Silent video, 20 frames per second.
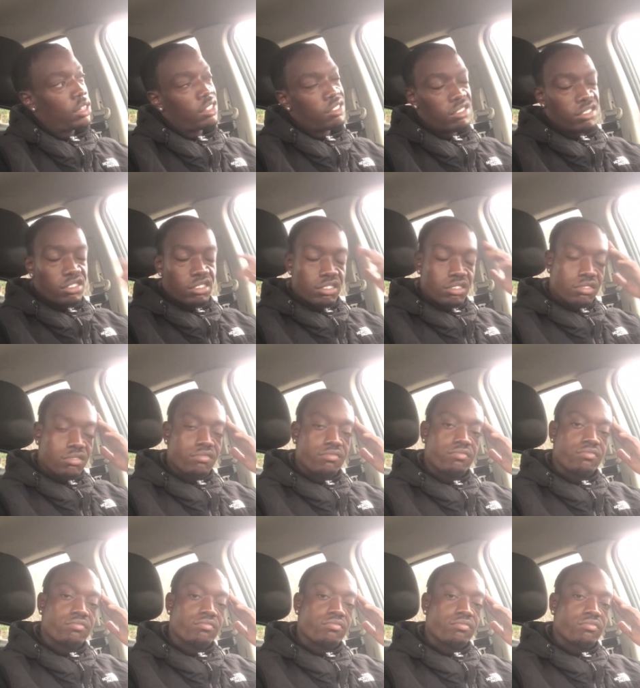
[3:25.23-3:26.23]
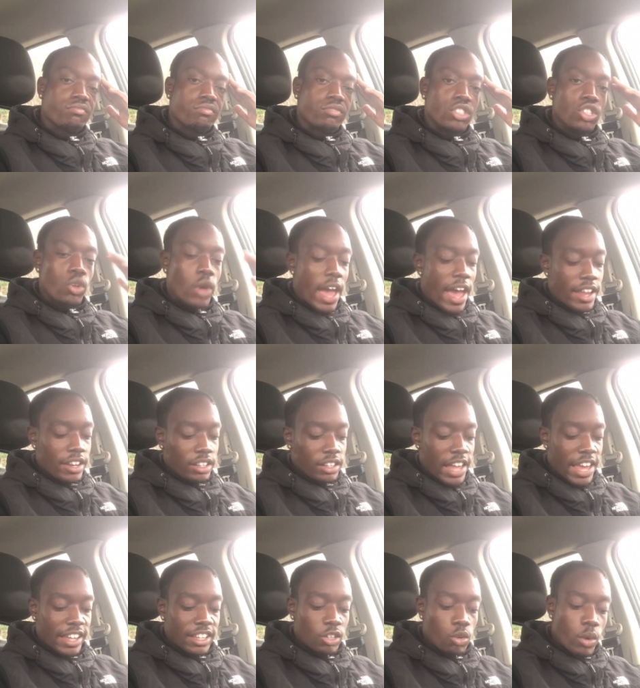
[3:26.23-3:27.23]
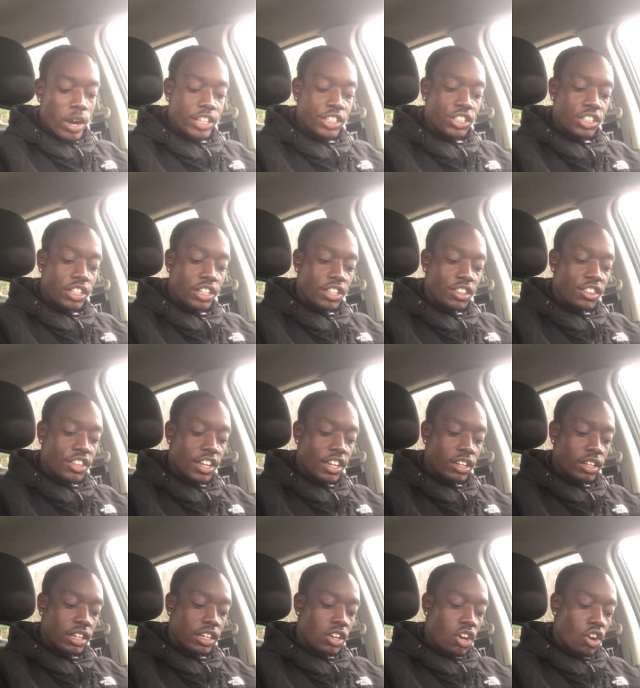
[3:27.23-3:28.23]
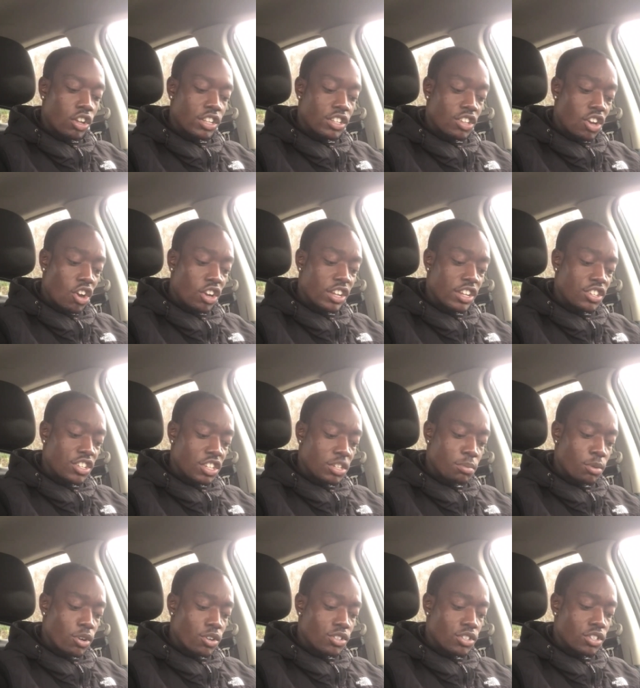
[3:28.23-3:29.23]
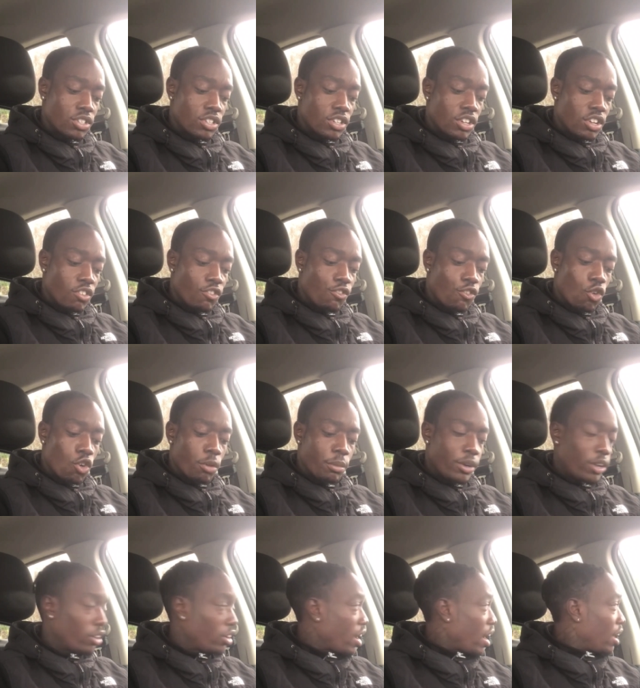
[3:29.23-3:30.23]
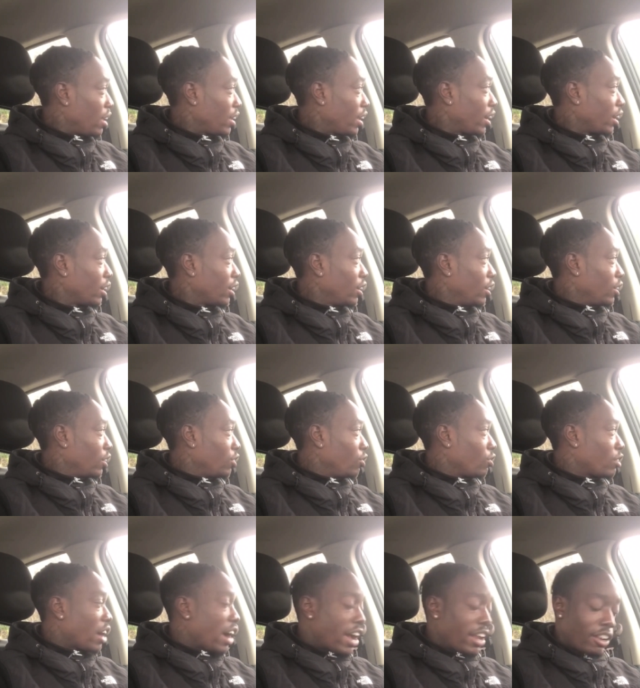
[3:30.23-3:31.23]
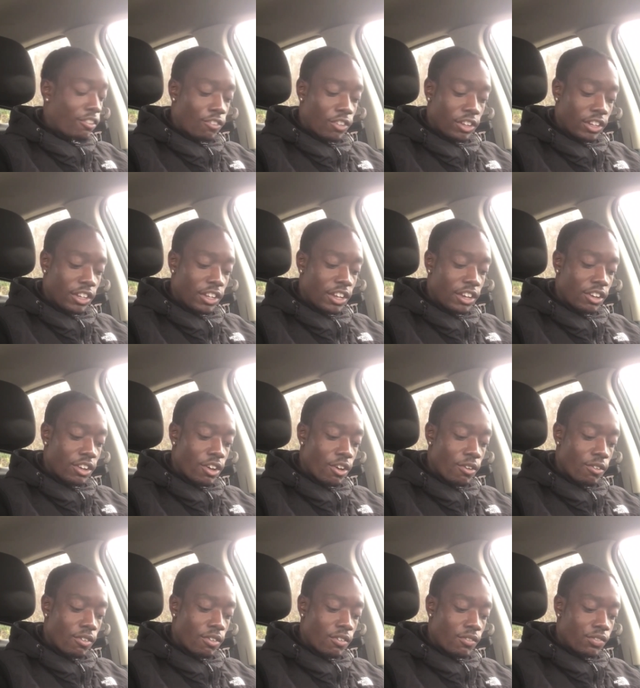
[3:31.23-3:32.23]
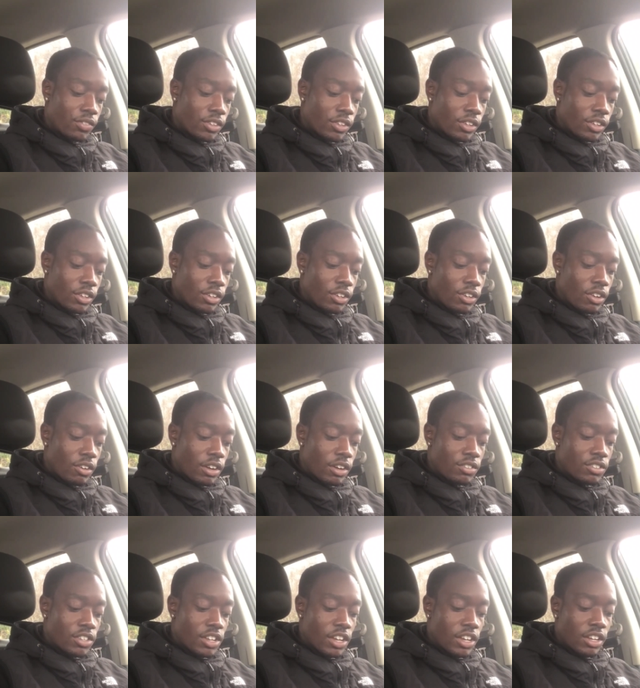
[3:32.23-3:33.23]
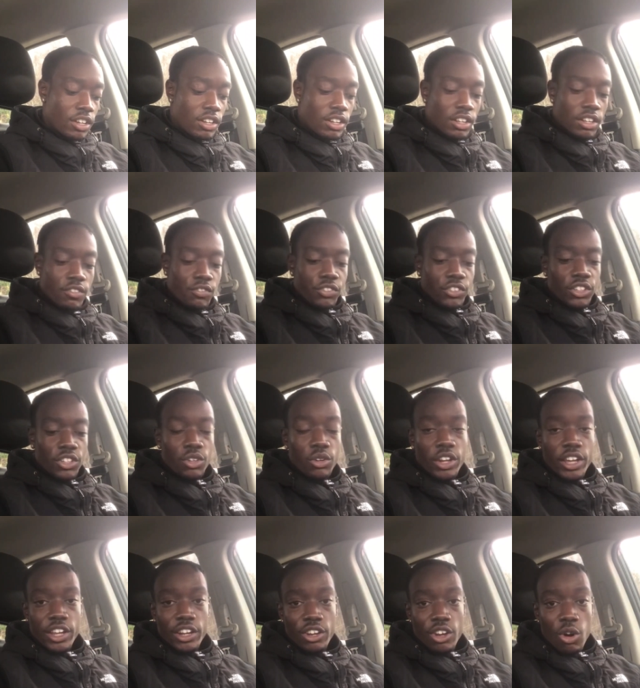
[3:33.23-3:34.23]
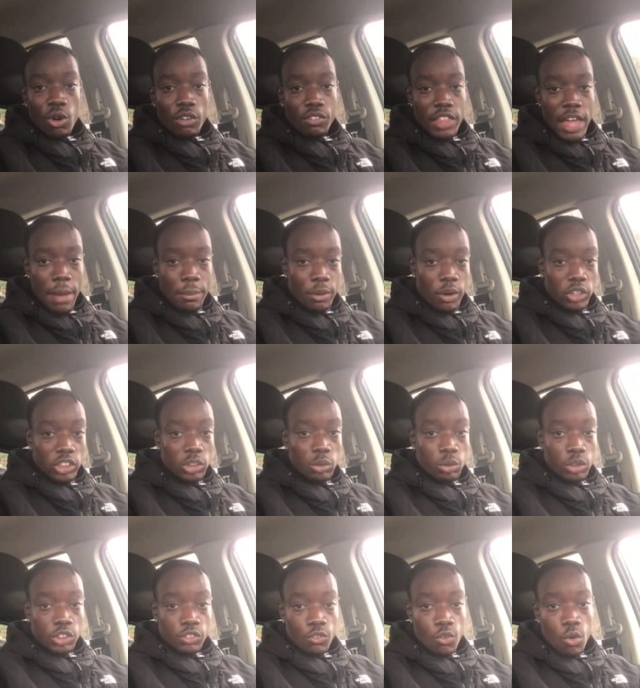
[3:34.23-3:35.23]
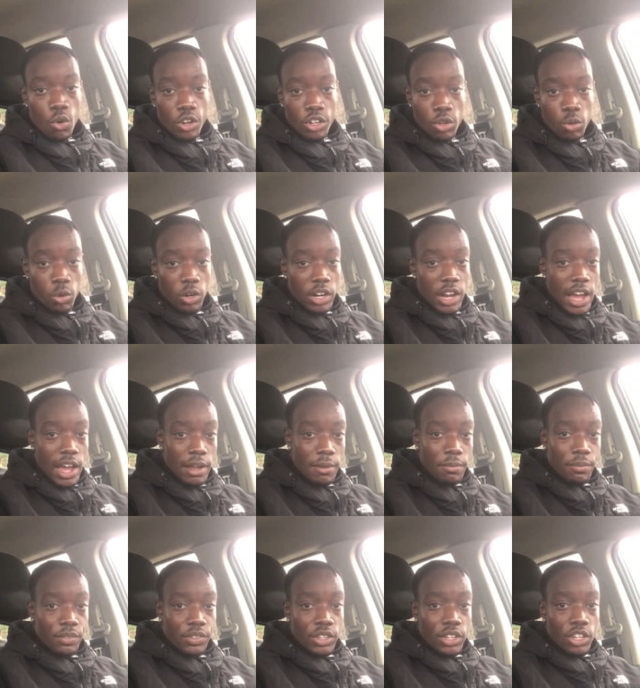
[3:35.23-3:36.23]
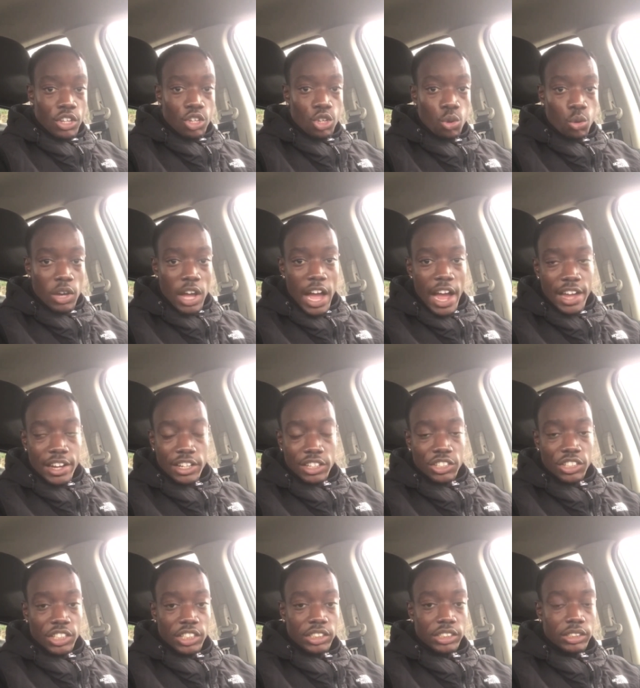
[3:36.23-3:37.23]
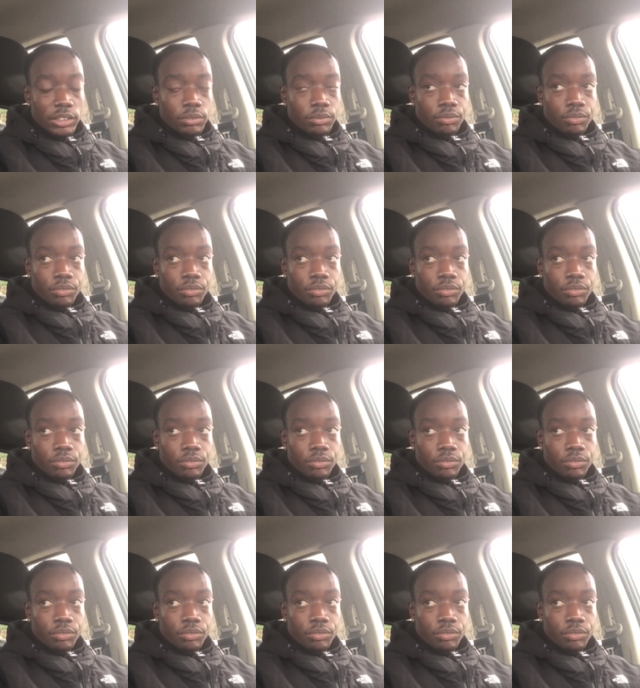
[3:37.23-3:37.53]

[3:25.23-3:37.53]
hmm, you had to like question and think, are, are is this person for me or not? Like you kind of really didn't know. You know what I'm saying? You didn't know if that person was for you or not. You kind of just